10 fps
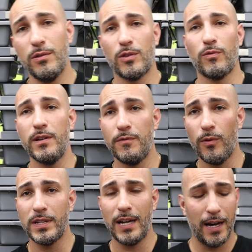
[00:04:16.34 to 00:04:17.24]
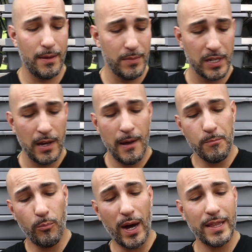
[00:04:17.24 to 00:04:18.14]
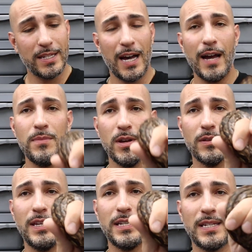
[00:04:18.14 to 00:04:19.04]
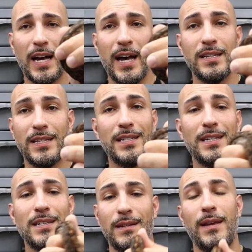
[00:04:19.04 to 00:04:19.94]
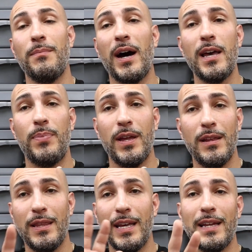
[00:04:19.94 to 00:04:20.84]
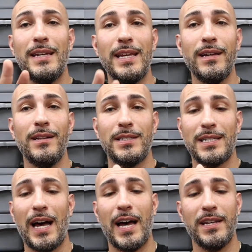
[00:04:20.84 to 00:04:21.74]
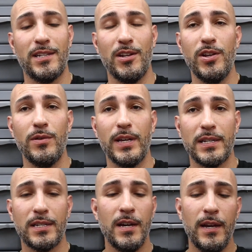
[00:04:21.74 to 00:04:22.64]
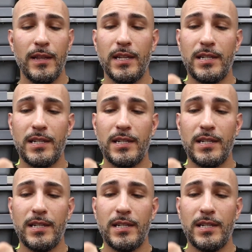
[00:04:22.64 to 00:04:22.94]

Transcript: it three or four times. By the time they're this size, this is, in my opinion, the ideal size to do this. This